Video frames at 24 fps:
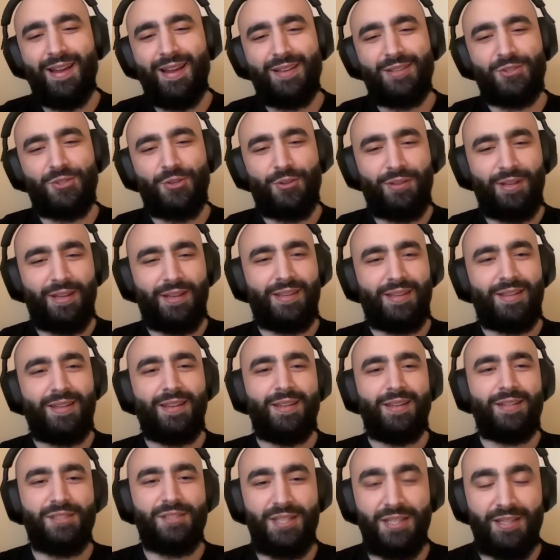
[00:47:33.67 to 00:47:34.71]
So like
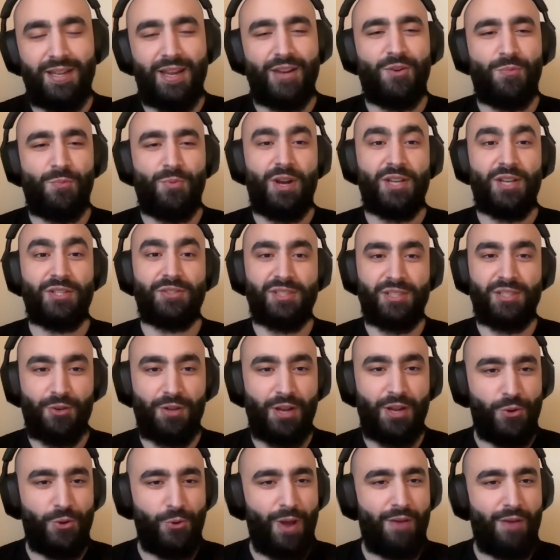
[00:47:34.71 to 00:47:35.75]
ZK compression is like,
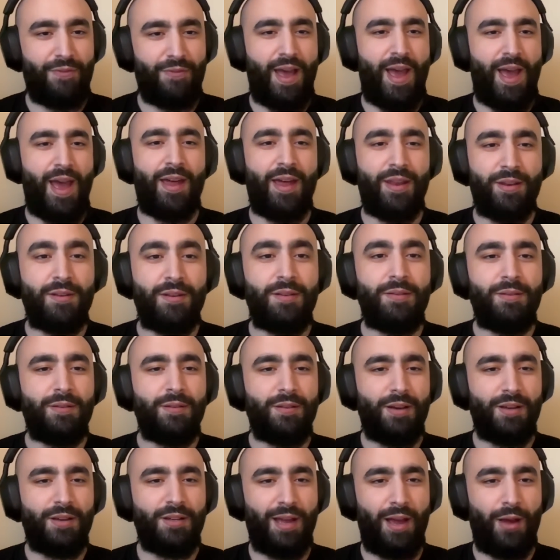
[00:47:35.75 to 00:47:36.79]
okay, you have N
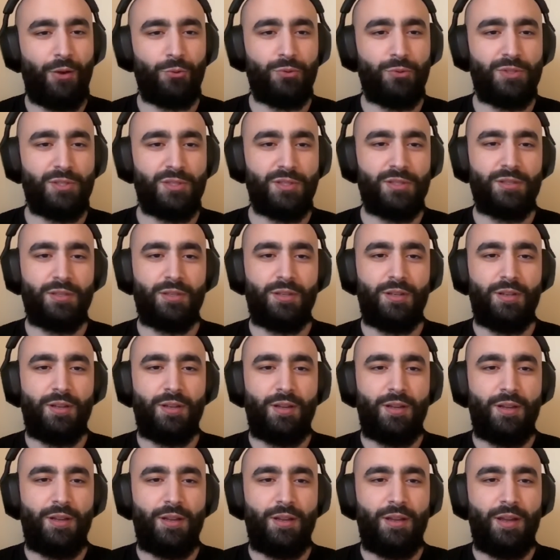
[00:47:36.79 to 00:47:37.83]
accounts
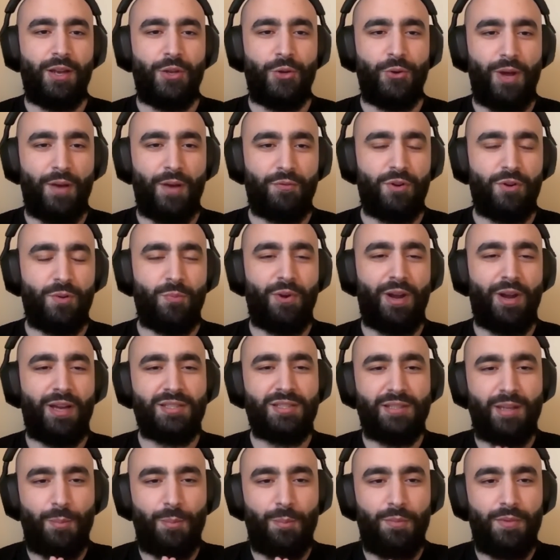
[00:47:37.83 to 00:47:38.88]
and you have
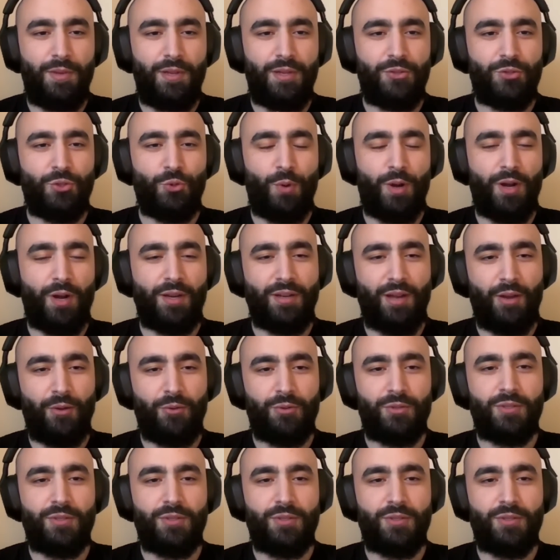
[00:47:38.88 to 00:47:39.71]
compressed them into one account.